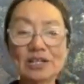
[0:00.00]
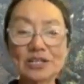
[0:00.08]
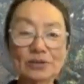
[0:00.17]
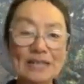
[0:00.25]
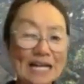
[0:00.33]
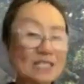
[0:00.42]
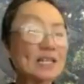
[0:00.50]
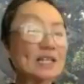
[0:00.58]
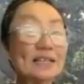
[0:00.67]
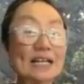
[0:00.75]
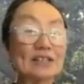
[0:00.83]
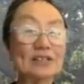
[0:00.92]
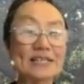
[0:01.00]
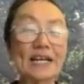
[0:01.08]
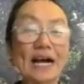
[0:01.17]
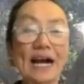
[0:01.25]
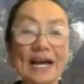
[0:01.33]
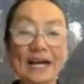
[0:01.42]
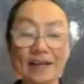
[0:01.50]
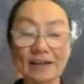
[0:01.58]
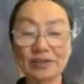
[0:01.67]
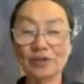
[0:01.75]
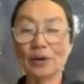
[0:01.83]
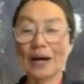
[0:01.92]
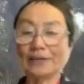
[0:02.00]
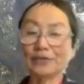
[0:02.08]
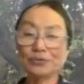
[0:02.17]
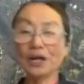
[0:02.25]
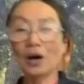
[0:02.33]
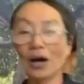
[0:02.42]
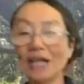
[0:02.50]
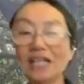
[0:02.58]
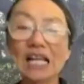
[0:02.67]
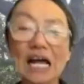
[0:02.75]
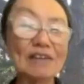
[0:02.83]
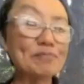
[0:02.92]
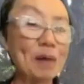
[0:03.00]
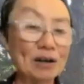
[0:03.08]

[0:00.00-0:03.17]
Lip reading: So that's another thing I do now. I love